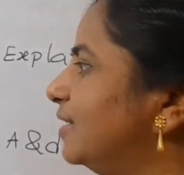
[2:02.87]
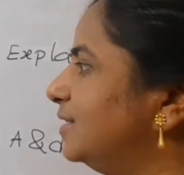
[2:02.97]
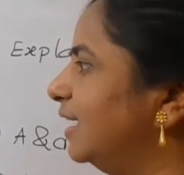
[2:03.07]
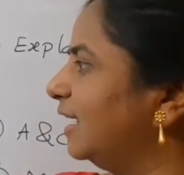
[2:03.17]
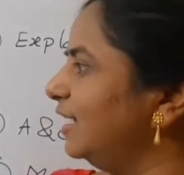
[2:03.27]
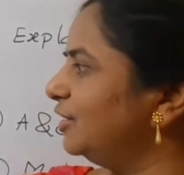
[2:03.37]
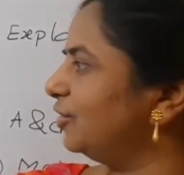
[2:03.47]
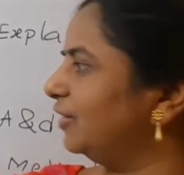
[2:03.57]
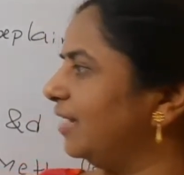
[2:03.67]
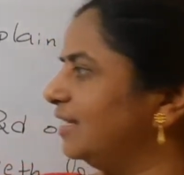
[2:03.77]
second
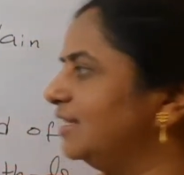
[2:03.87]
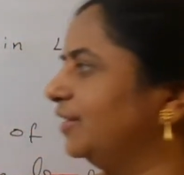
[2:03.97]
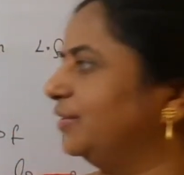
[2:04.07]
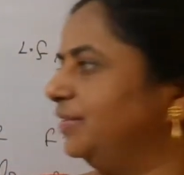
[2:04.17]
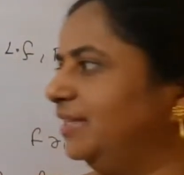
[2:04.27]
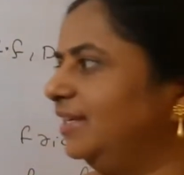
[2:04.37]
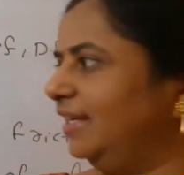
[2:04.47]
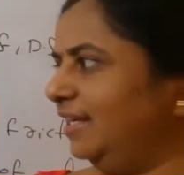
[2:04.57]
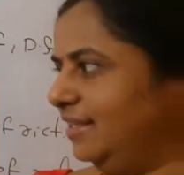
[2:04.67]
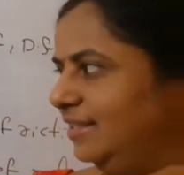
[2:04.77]
short answer question
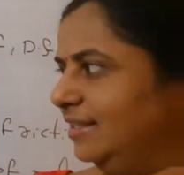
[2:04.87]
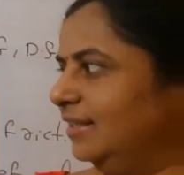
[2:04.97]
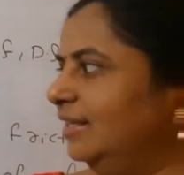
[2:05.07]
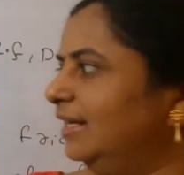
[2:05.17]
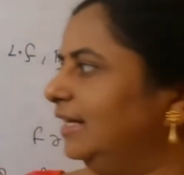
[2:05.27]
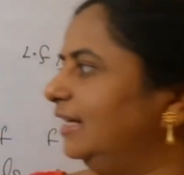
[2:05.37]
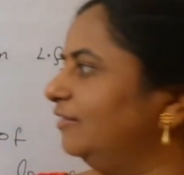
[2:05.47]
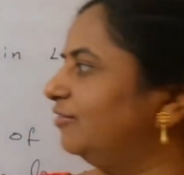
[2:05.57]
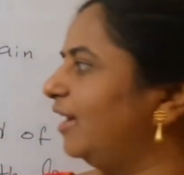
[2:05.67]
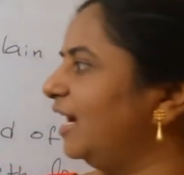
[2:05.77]
is,
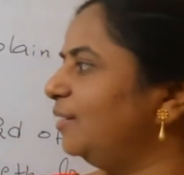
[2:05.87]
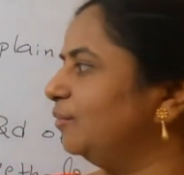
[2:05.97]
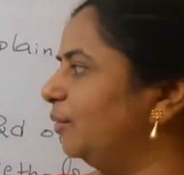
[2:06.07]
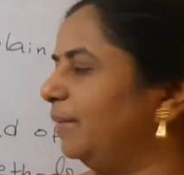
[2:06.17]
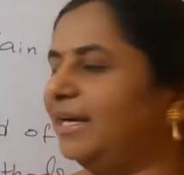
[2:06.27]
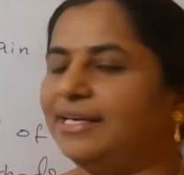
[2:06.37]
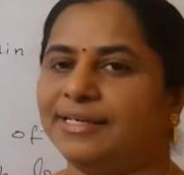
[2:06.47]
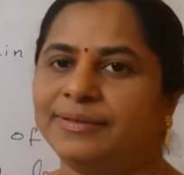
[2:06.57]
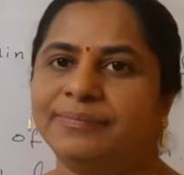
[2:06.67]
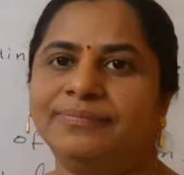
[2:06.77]
define
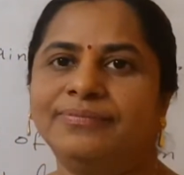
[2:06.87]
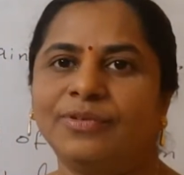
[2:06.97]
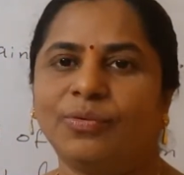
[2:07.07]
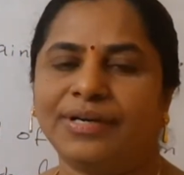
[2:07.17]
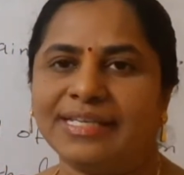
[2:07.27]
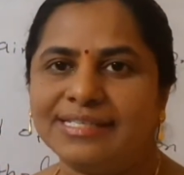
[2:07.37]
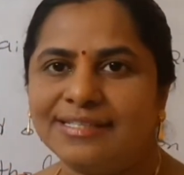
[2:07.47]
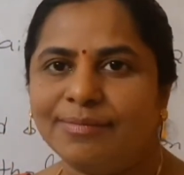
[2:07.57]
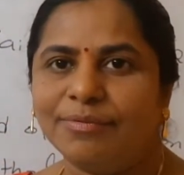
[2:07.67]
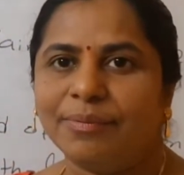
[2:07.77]
momentum. What is
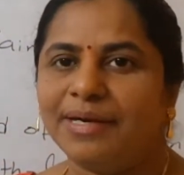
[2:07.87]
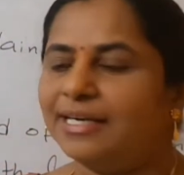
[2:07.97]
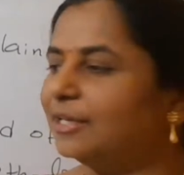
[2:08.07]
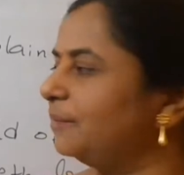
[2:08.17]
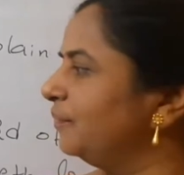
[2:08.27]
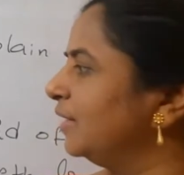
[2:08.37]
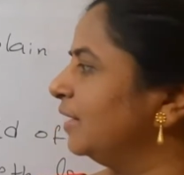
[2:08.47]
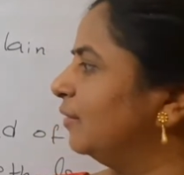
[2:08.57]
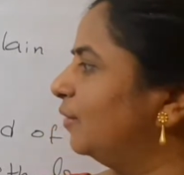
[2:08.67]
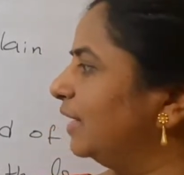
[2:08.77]
the momentum?
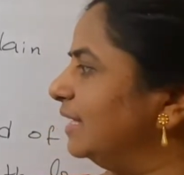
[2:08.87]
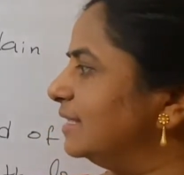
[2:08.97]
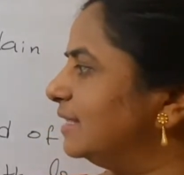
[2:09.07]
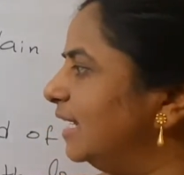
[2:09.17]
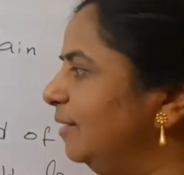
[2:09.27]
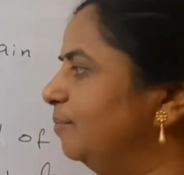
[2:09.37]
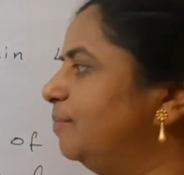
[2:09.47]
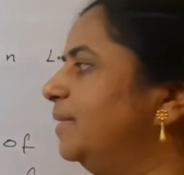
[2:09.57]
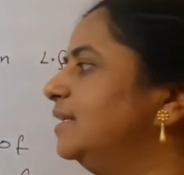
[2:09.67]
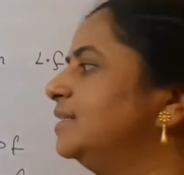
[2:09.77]
What is the
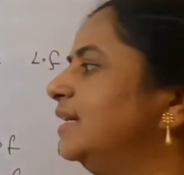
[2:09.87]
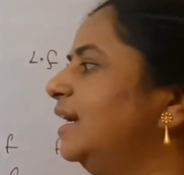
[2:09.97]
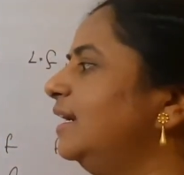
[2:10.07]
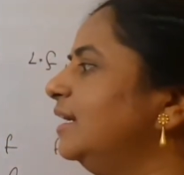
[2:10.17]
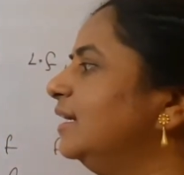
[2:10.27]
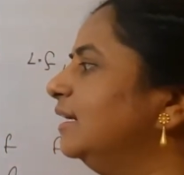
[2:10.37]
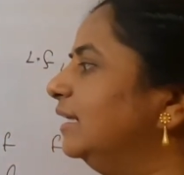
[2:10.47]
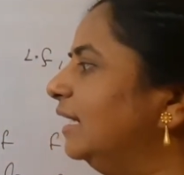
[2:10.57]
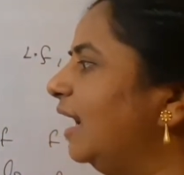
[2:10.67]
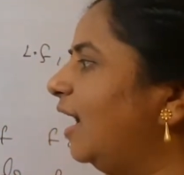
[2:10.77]
impulse? And
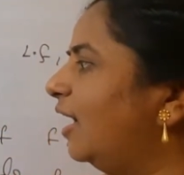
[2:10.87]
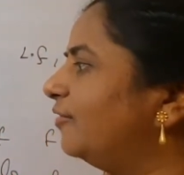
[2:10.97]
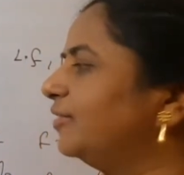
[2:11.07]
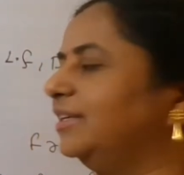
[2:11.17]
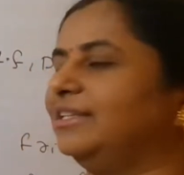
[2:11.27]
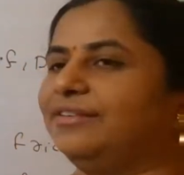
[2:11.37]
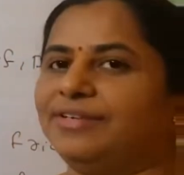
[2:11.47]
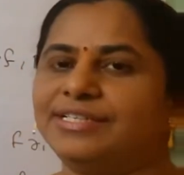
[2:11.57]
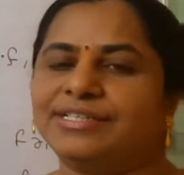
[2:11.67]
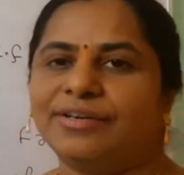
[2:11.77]
law of
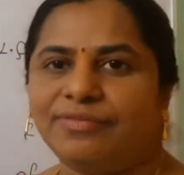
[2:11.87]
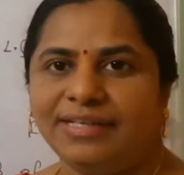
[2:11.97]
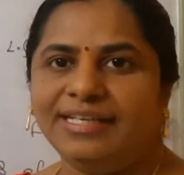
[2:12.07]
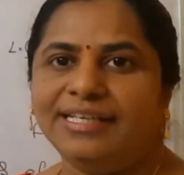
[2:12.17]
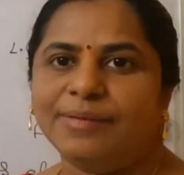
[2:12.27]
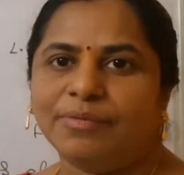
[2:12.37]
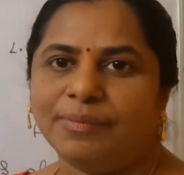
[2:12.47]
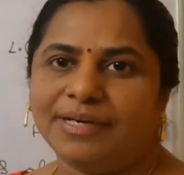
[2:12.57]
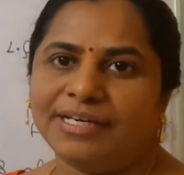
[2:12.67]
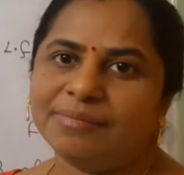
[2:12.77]
conservation of linear
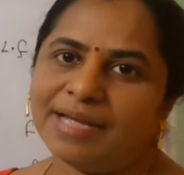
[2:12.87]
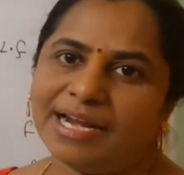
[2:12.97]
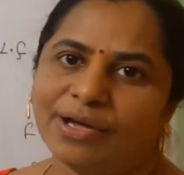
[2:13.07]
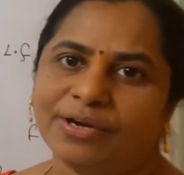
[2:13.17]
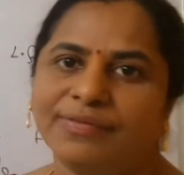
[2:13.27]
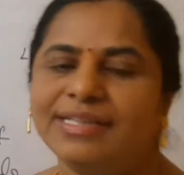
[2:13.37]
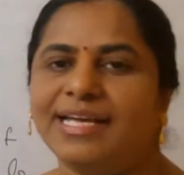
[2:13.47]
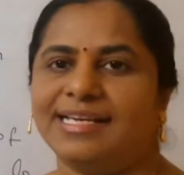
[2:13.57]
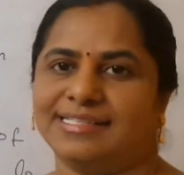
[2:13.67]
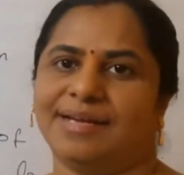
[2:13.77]
momentum along with
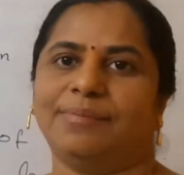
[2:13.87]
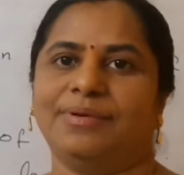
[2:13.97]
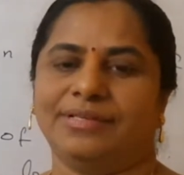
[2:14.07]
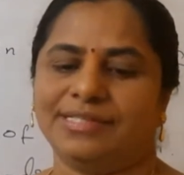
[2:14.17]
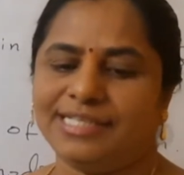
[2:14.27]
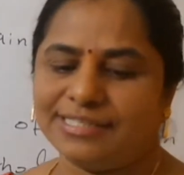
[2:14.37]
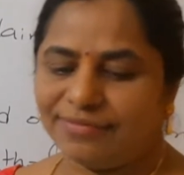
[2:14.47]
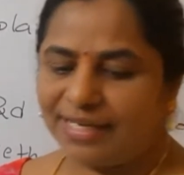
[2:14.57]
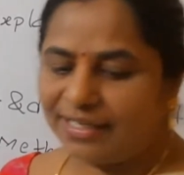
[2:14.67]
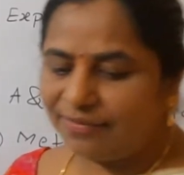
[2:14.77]
examples. It's
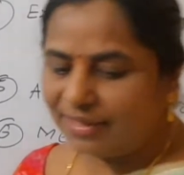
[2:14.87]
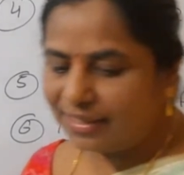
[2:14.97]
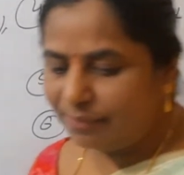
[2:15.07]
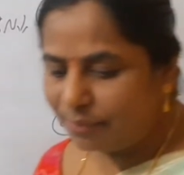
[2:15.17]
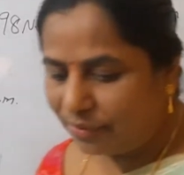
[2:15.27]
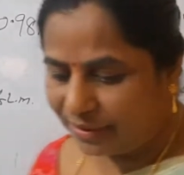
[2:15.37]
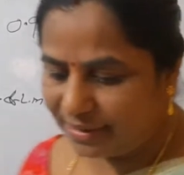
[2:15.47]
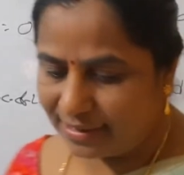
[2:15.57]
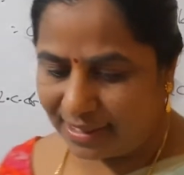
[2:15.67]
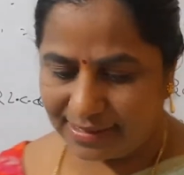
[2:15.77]
very
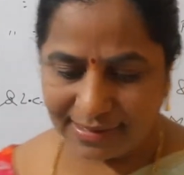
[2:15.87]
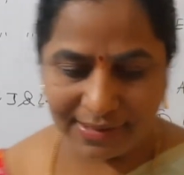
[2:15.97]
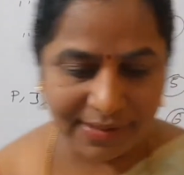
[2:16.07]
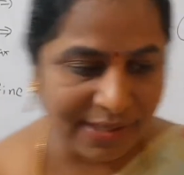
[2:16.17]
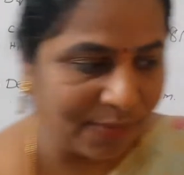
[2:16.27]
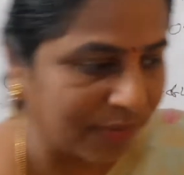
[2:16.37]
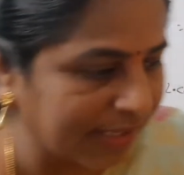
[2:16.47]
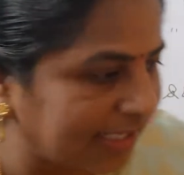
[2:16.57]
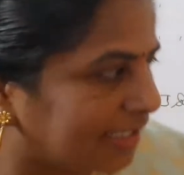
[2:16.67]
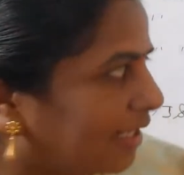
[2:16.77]
important answer. What
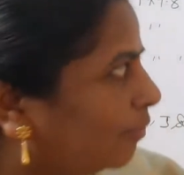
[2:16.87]
is the